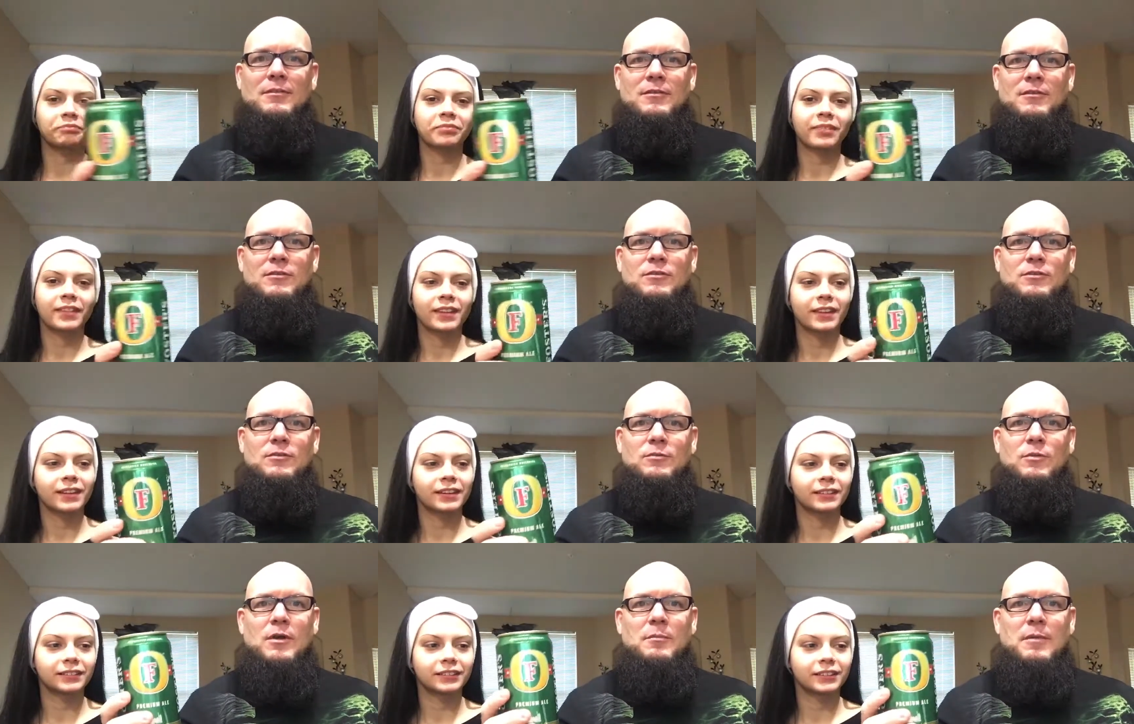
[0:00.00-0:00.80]
Speaker 1: this
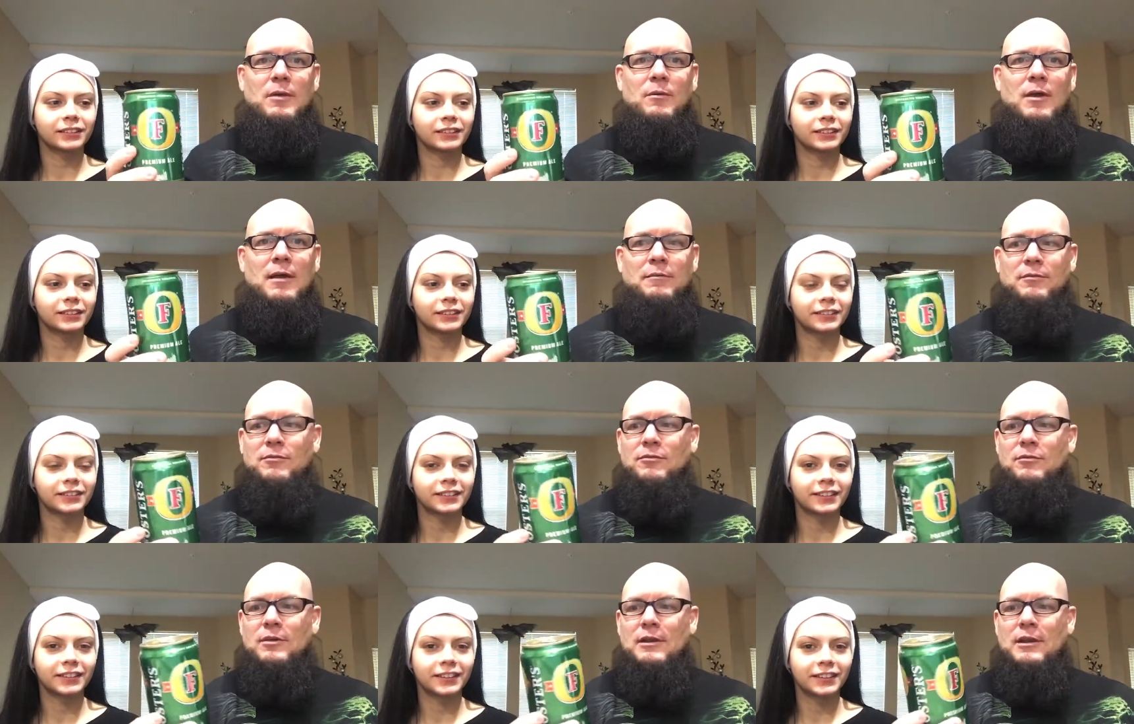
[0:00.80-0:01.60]
is what my wife
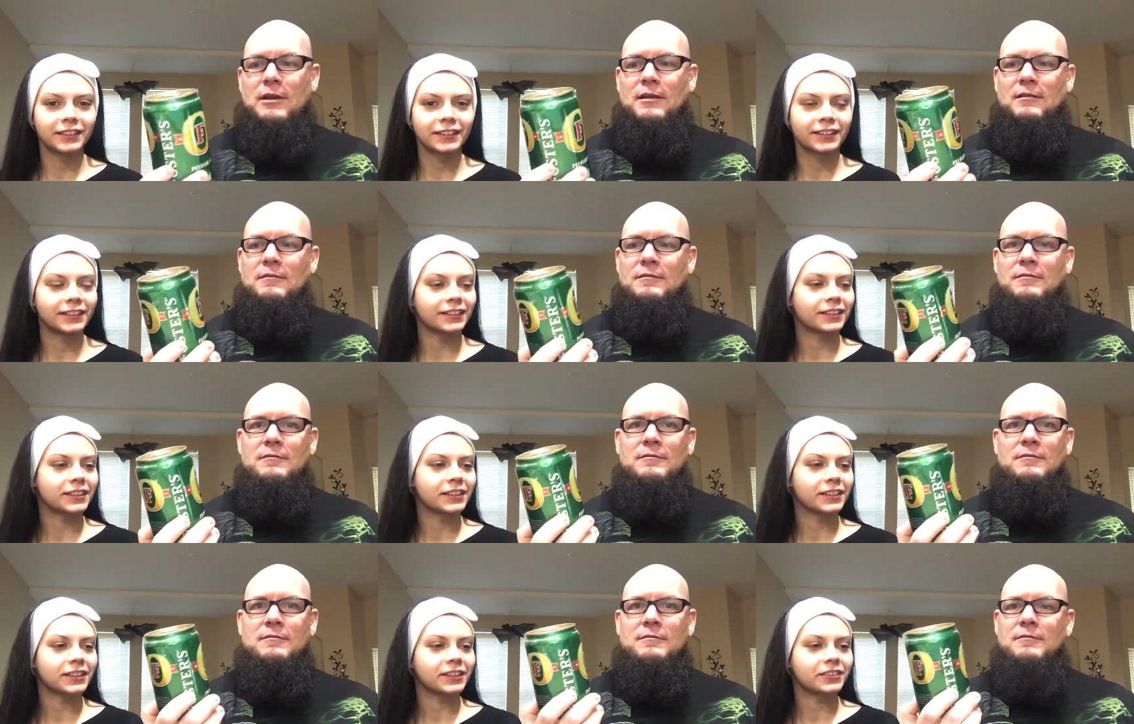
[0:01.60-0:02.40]
is drinking.
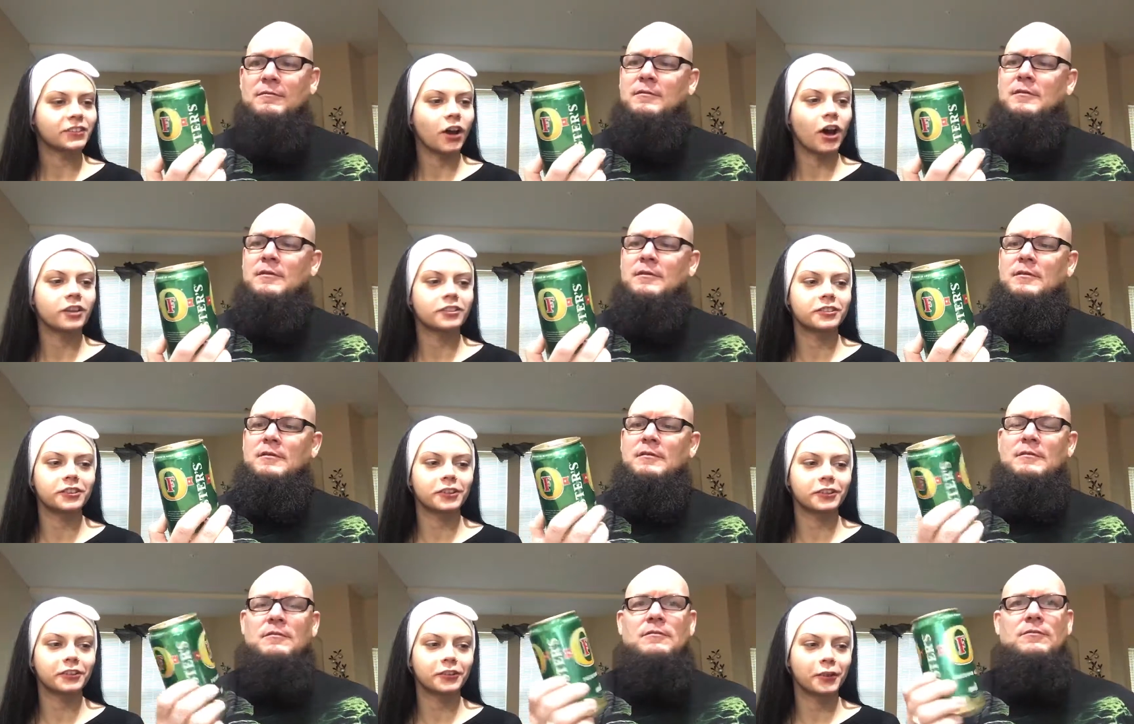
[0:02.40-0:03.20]

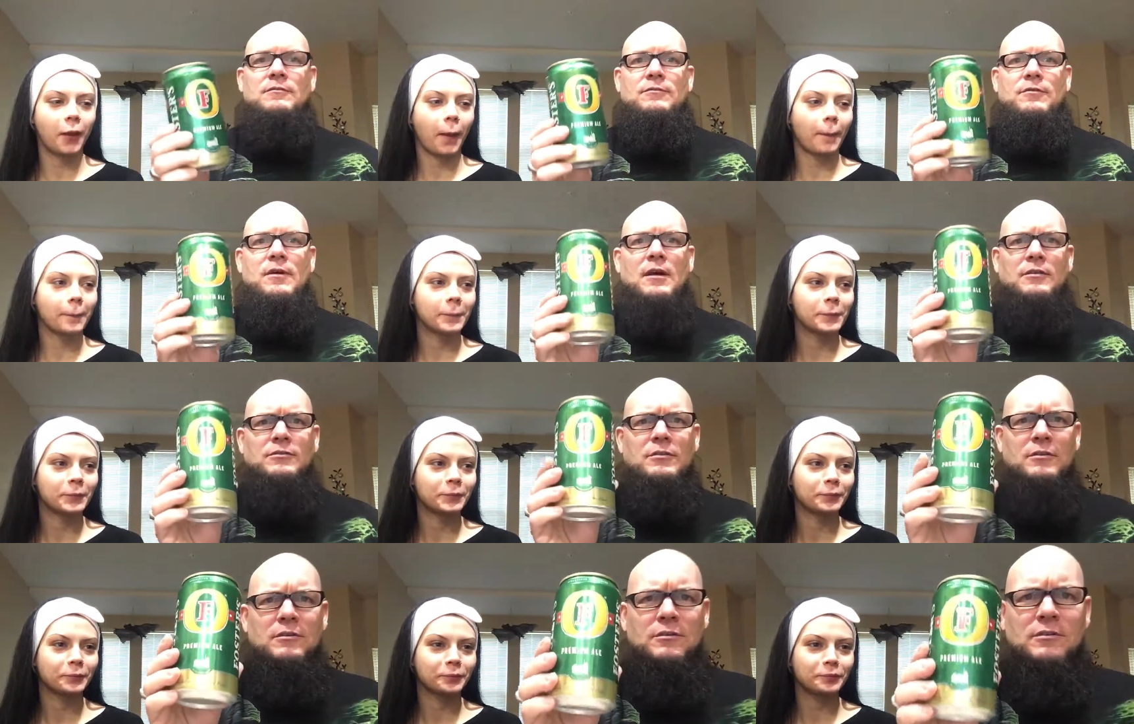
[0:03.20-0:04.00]
Speaker 2: Foster's.
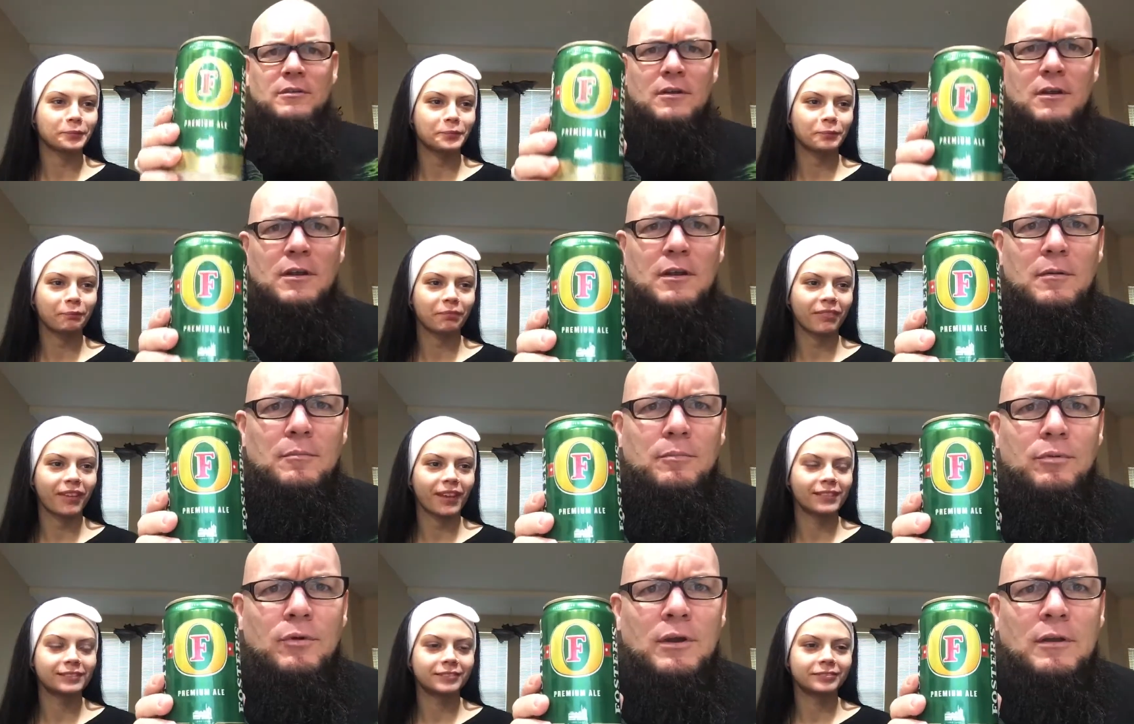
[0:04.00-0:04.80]
Speaker 1: Foster's
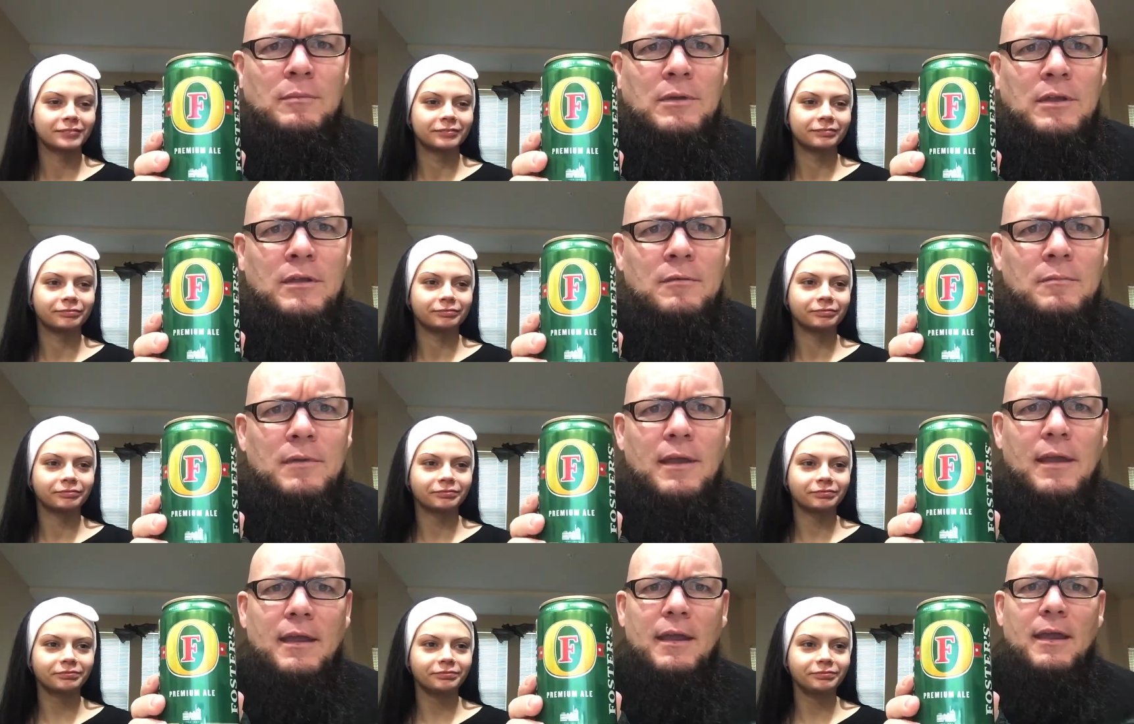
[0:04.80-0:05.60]
Premium
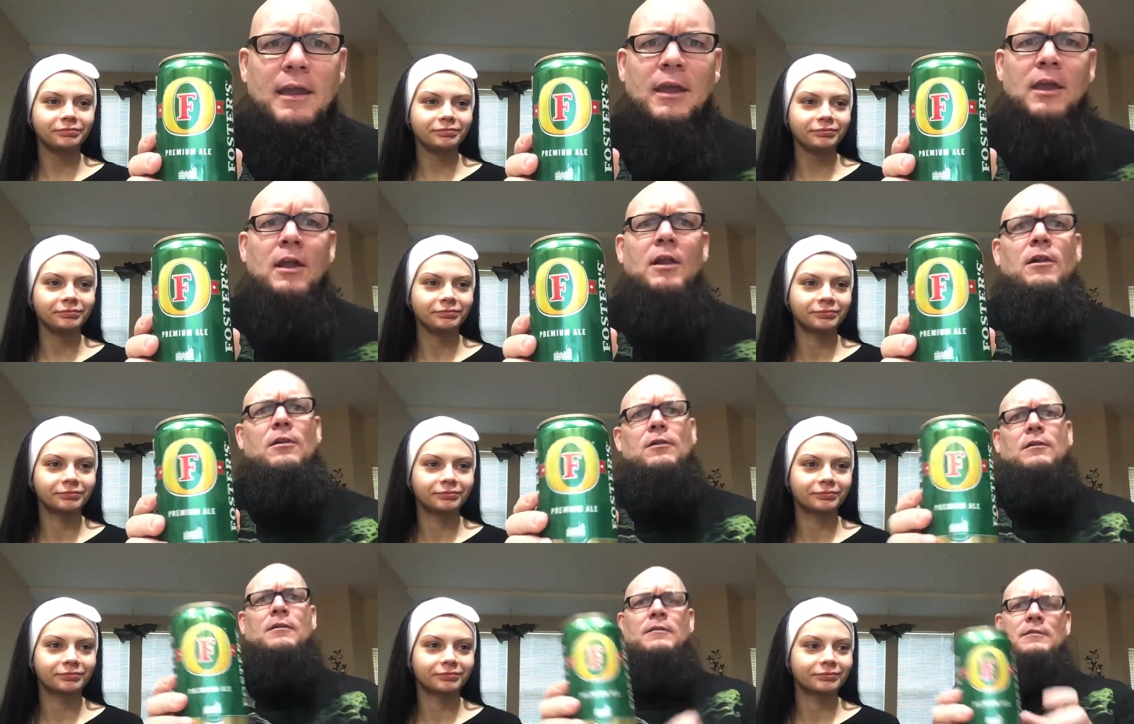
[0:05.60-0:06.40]

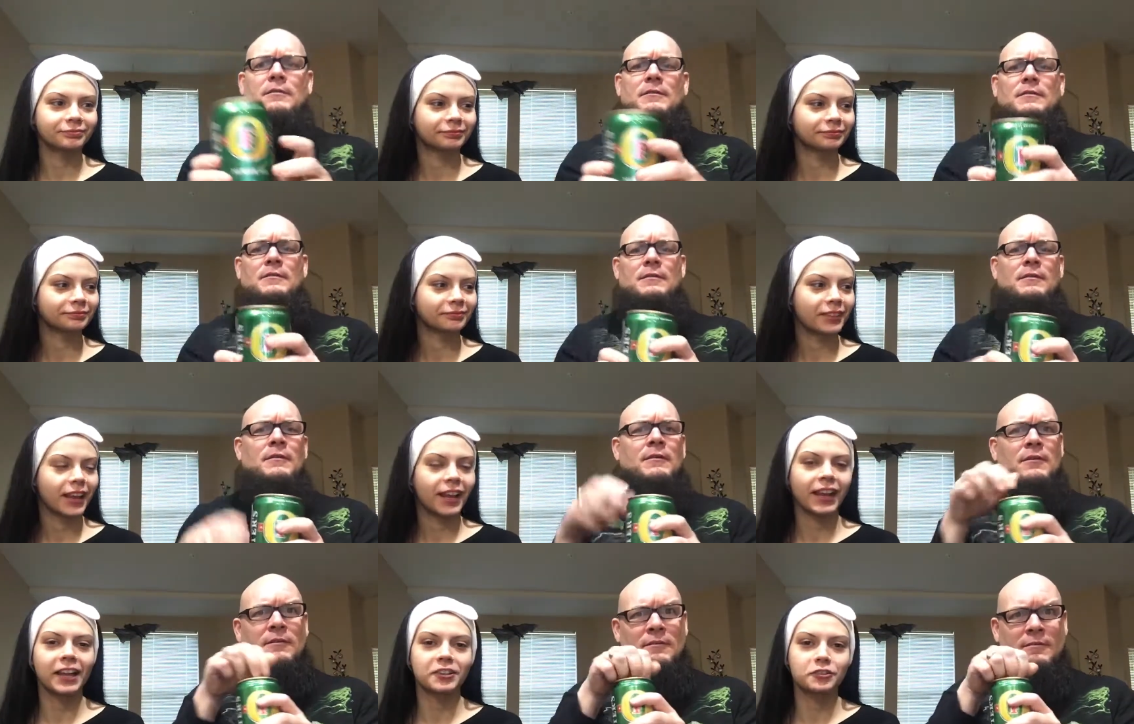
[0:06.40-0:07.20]
Ale.
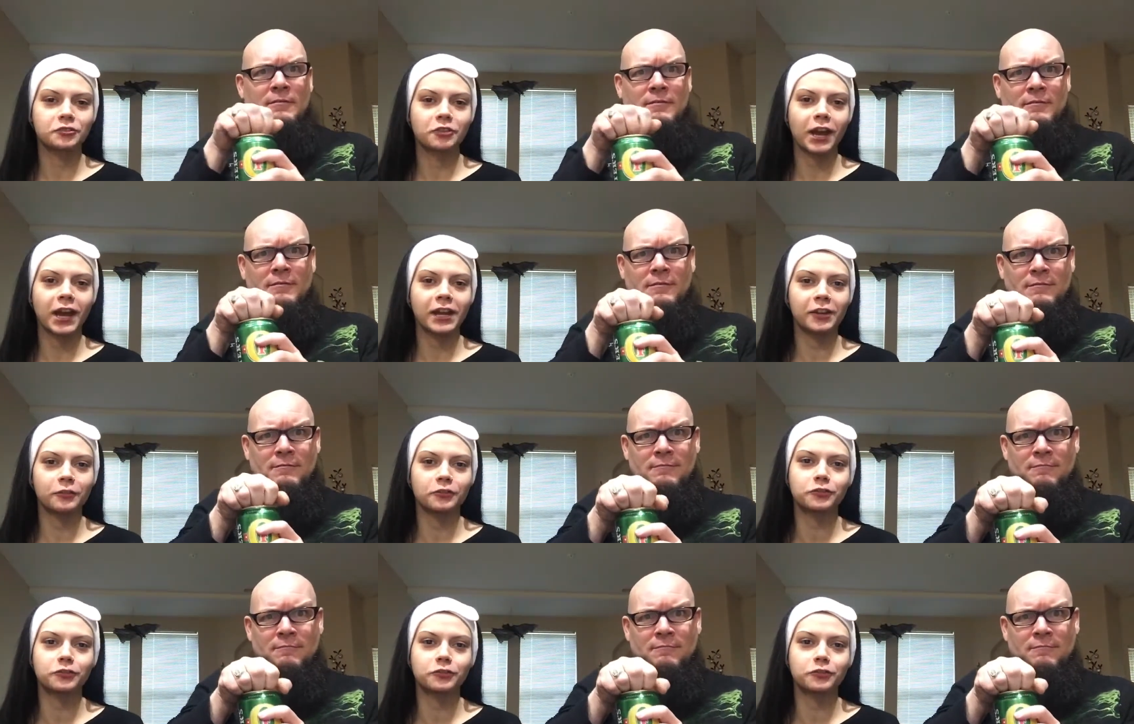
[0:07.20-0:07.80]
Speaker 2: Let's try an